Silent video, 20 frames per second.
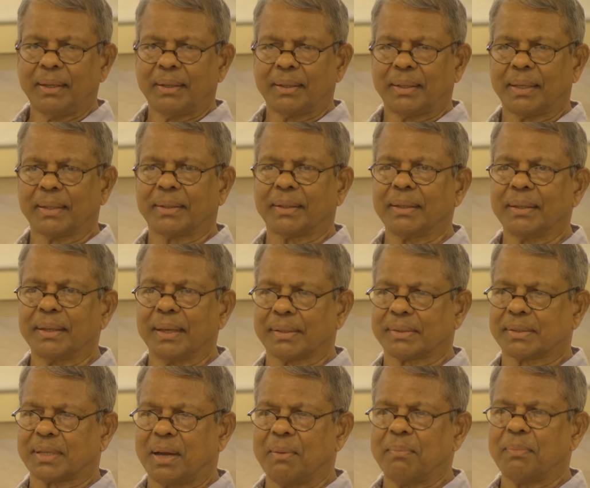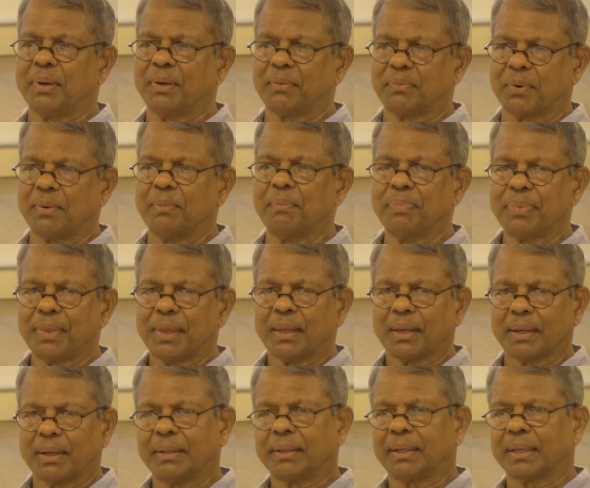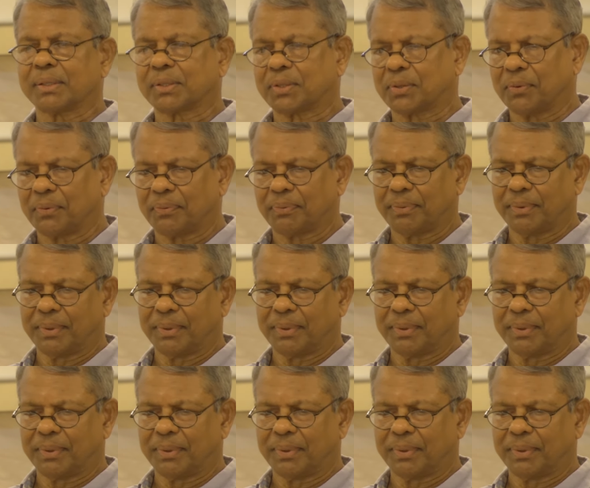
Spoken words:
taking example from context of